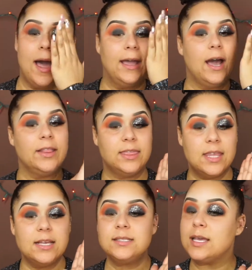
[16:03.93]
I got
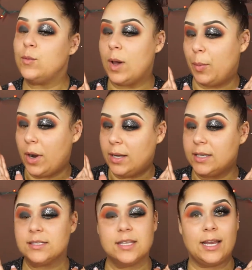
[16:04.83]
this and what
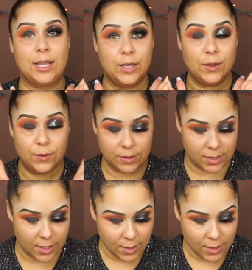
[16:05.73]
products that I use.